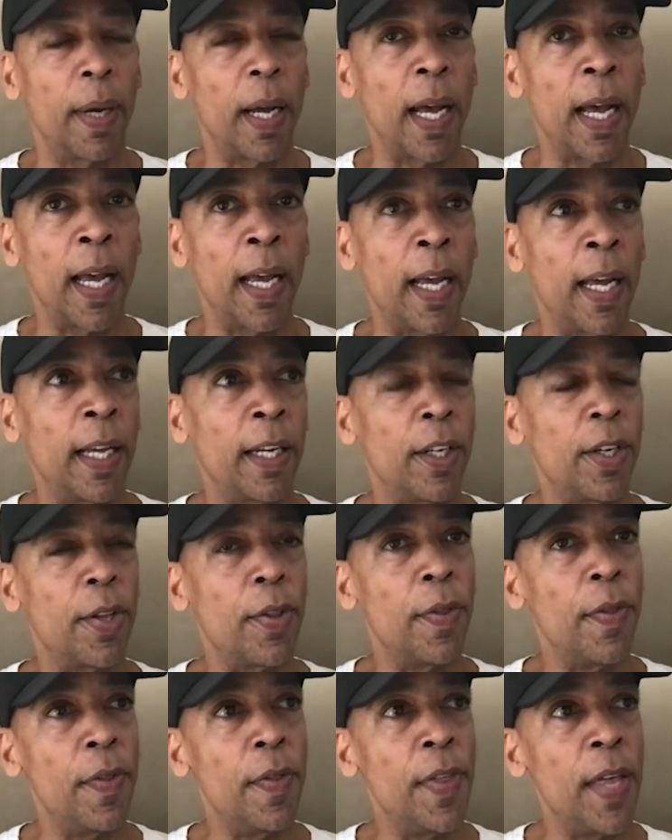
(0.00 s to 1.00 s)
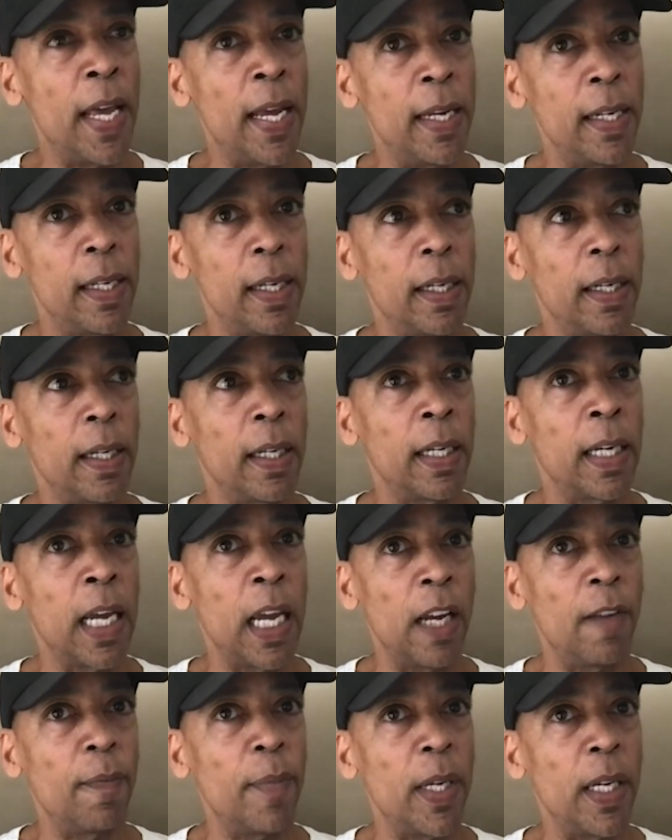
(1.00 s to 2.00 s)
and they
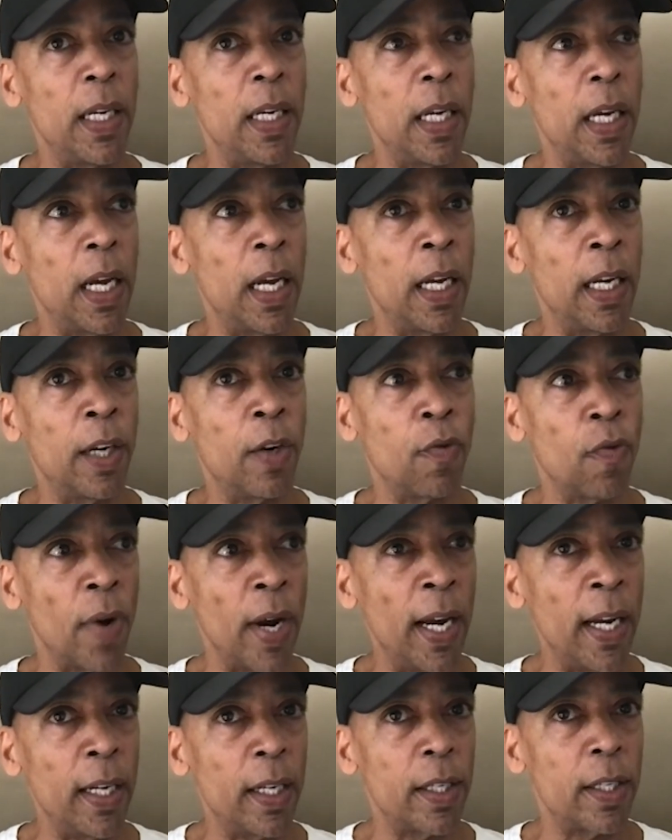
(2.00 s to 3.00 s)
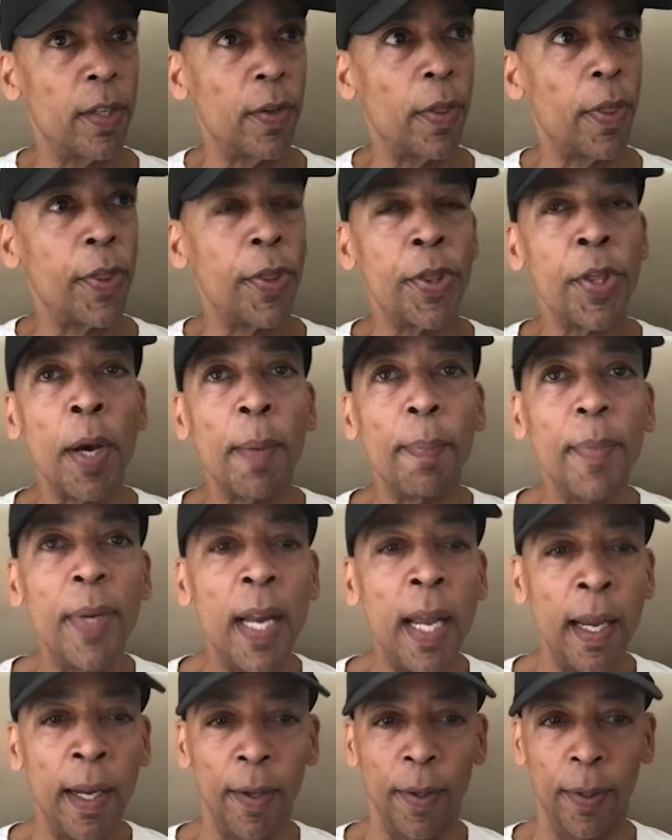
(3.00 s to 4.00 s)
gave me a great
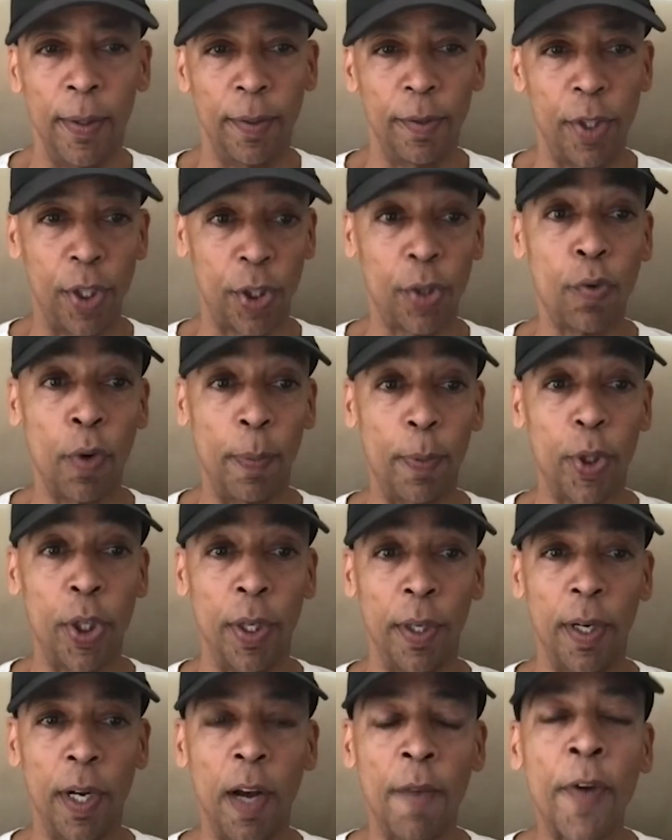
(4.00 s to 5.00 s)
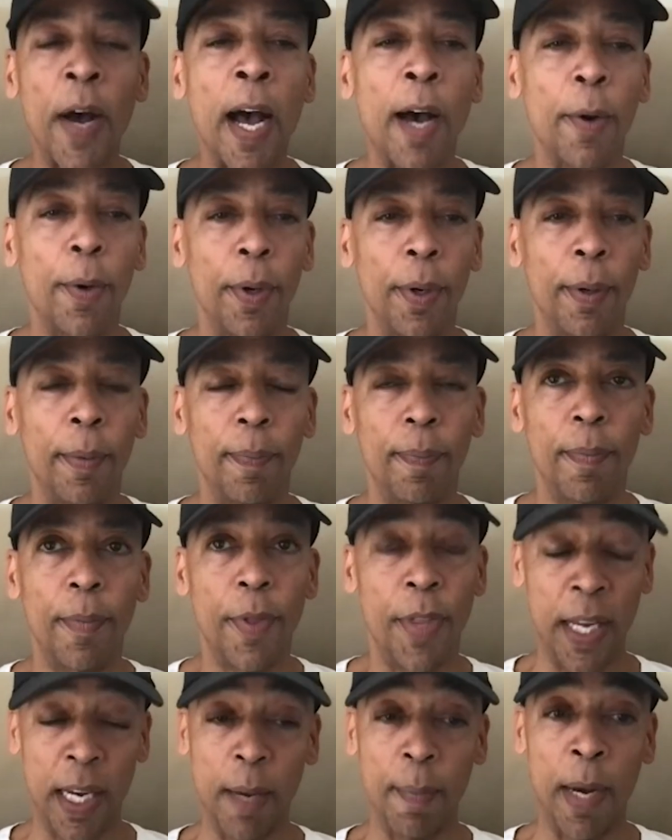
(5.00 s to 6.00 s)
thumbnail description of how to
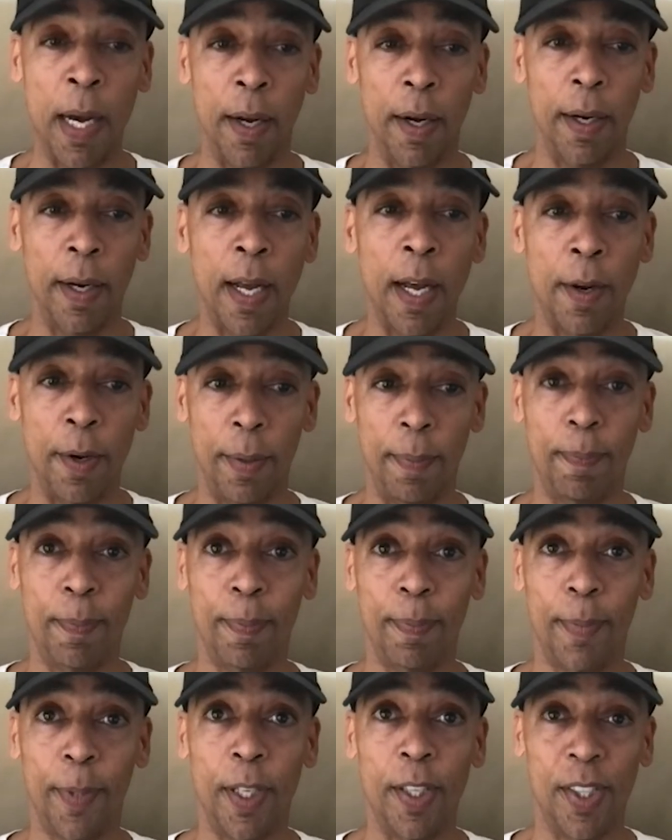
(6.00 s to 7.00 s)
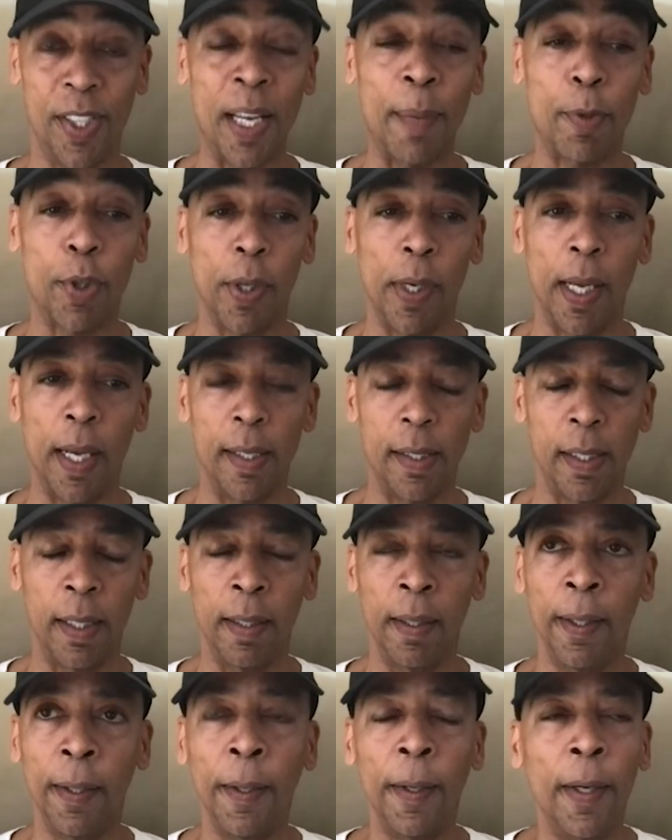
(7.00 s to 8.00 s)
think about it, how to conceptualize it.
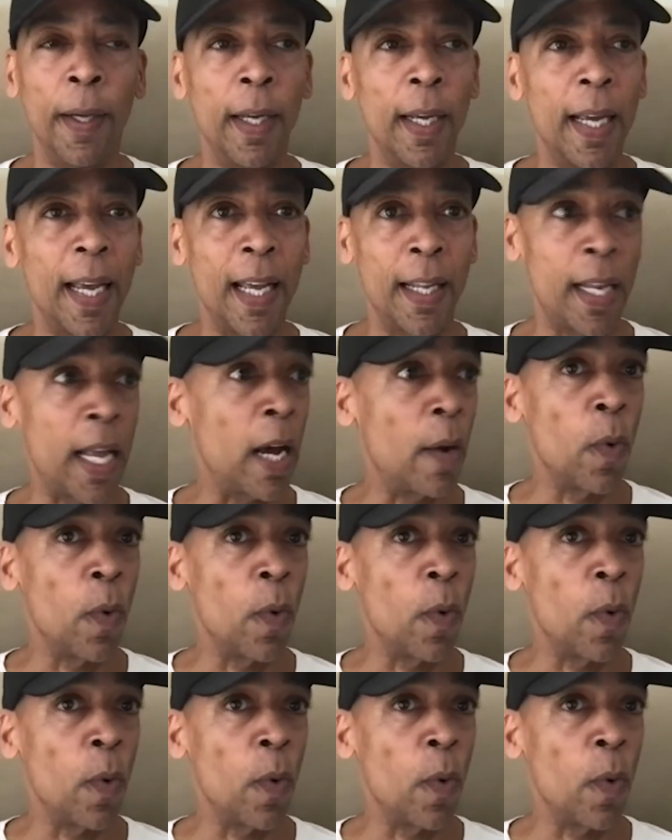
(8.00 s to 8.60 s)
And that